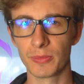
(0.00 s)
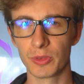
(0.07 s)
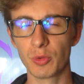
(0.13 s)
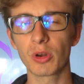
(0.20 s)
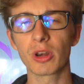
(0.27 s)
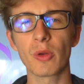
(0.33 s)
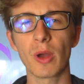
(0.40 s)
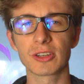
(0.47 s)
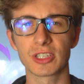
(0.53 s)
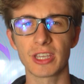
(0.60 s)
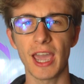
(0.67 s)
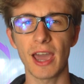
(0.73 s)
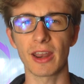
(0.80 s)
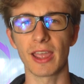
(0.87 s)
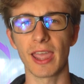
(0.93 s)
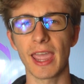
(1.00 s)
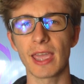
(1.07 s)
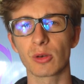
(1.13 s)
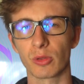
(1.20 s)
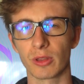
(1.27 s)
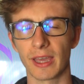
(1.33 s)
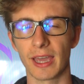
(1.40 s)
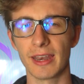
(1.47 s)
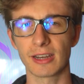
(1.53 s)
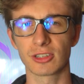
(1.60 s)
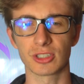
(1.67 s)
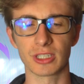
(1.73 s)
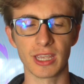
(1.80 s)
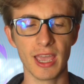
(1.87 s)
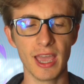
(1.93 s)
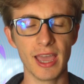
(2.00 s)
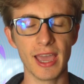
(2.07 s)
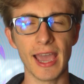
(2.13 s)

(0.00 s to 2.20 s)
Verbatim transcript: you want to know actually how to handle that and actually